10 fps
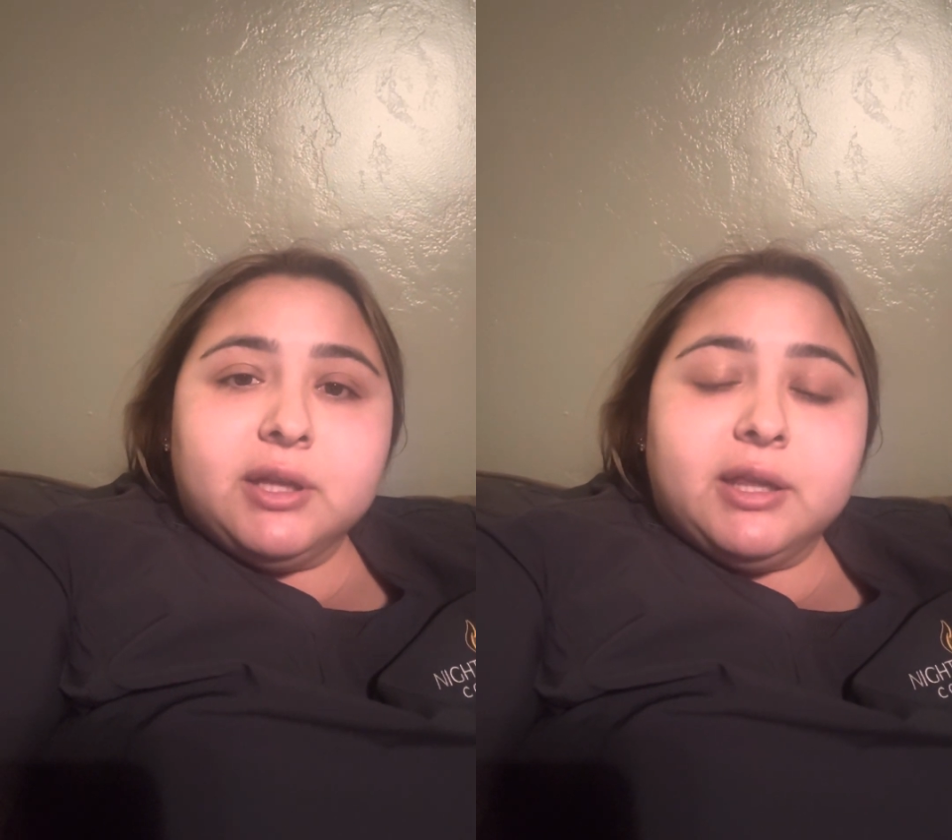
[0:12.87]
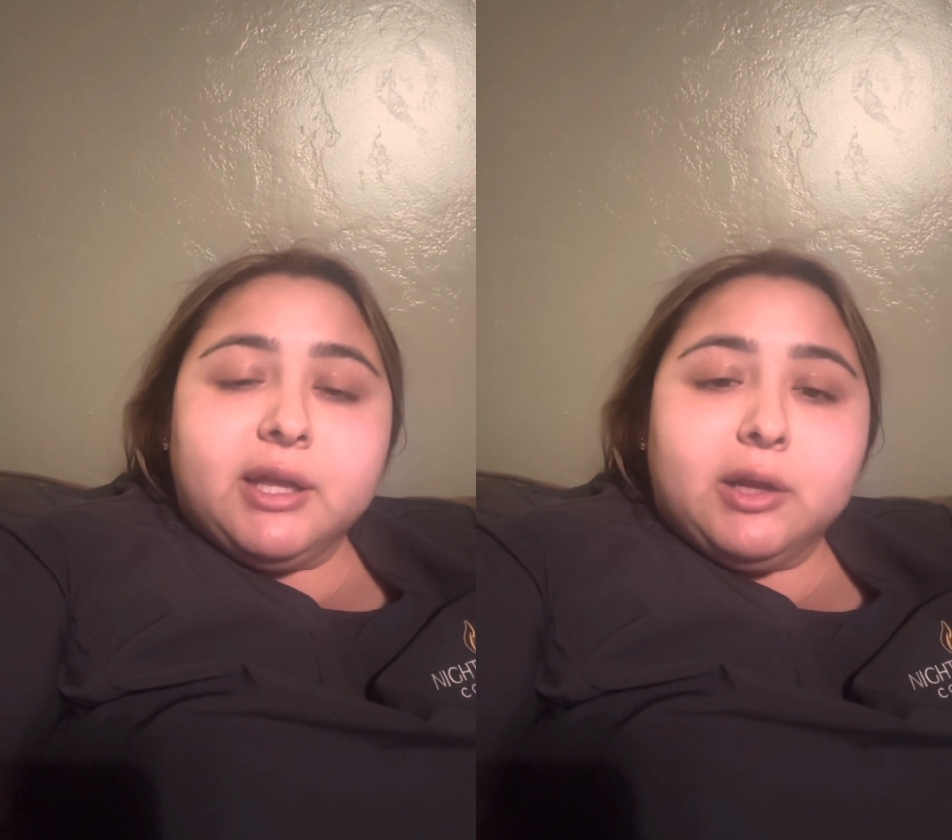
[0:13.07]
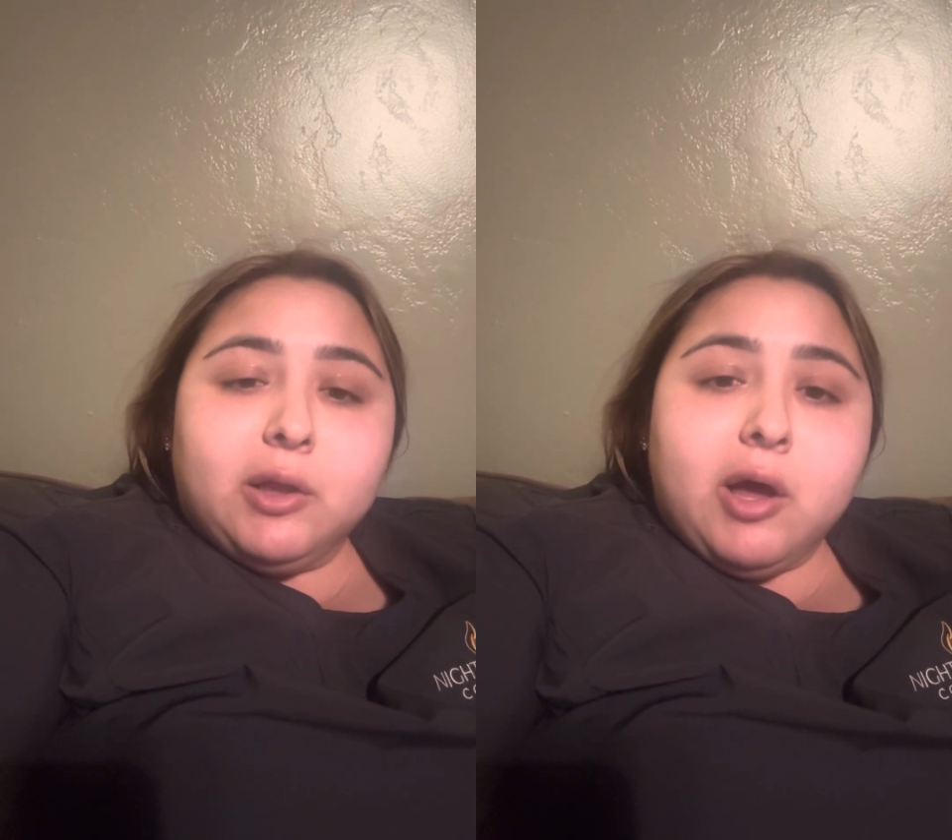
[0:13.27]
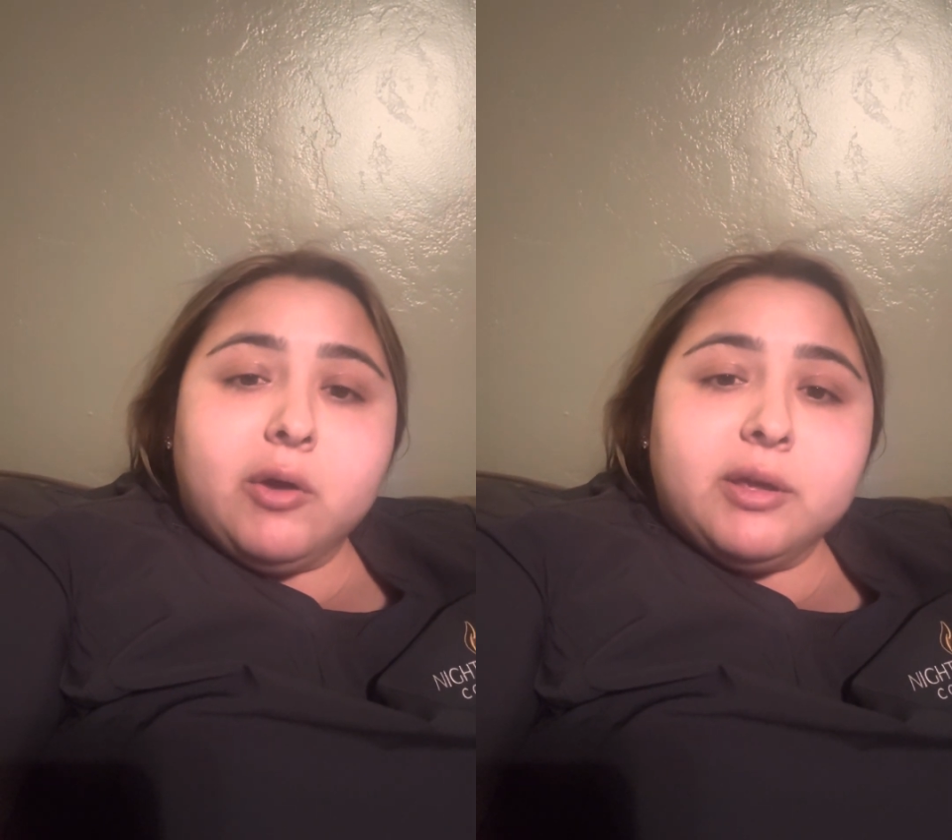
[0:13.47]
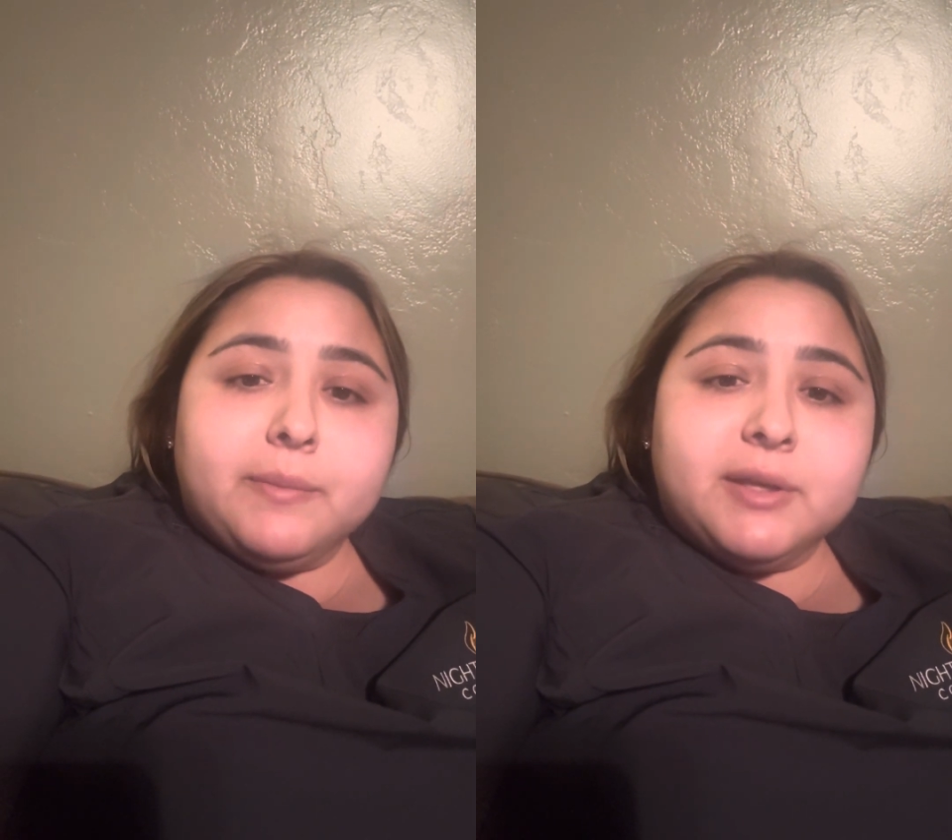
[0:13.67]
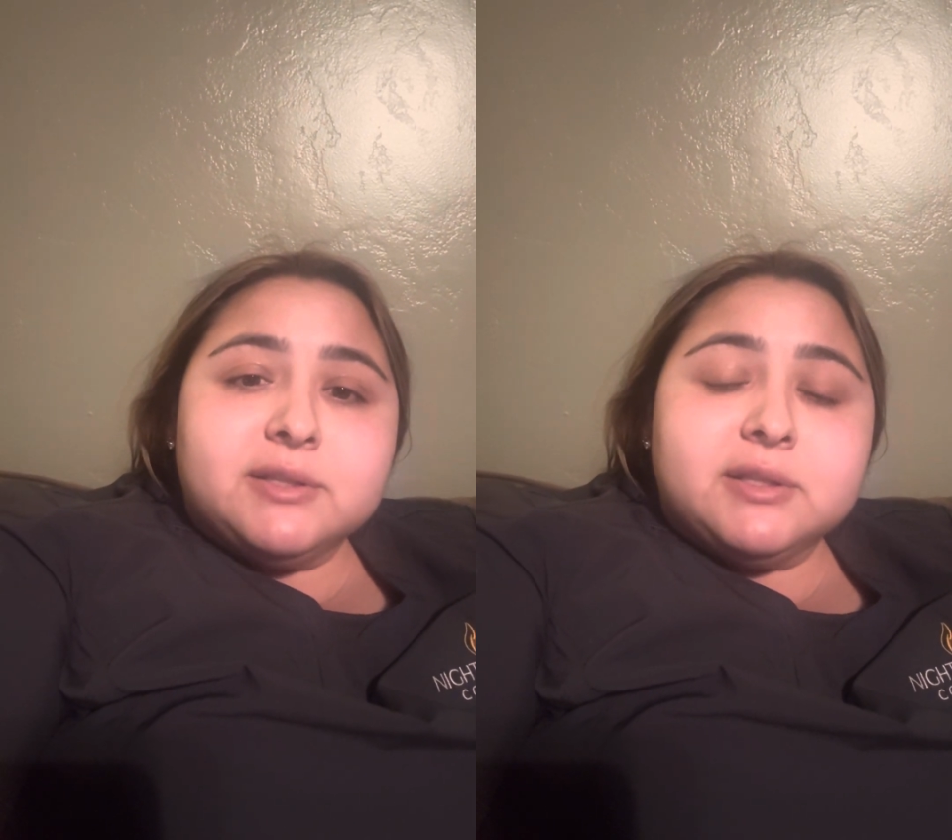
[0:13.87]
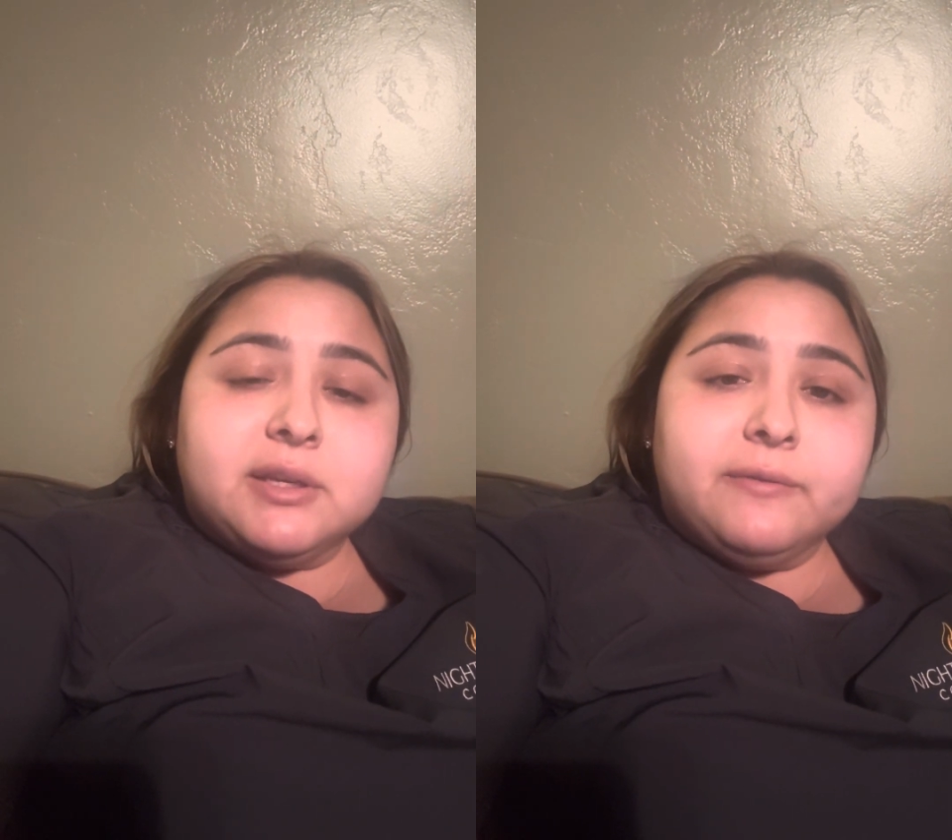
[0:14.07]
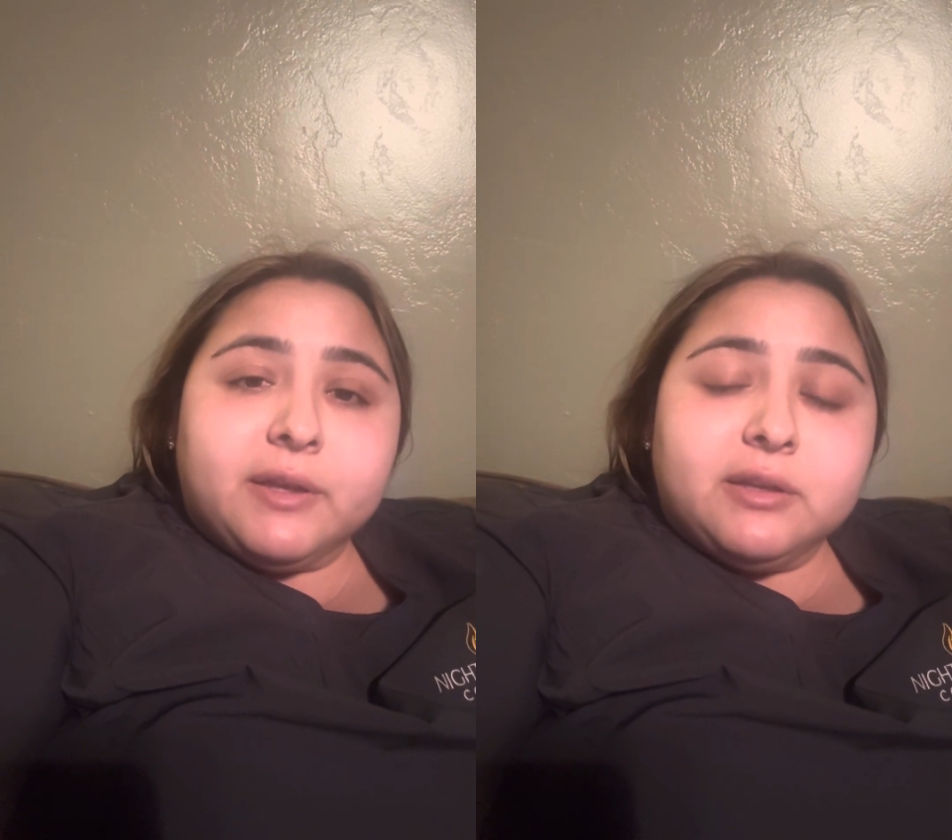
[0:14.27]
line that allow EMS to
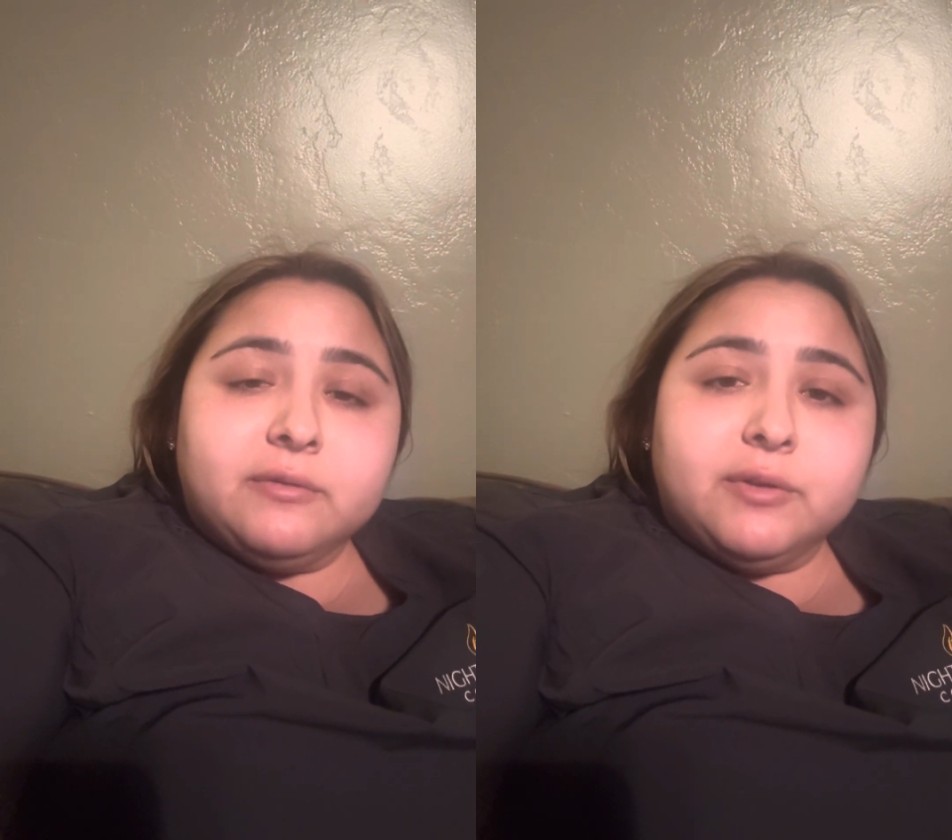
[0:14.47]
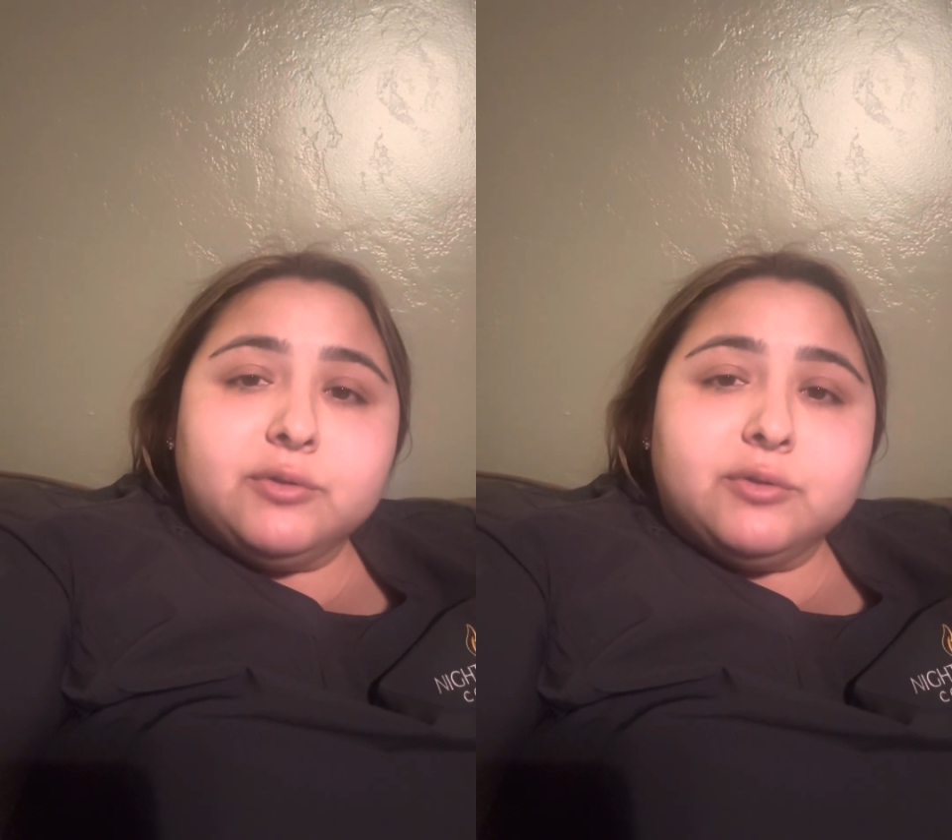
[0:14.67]
effectively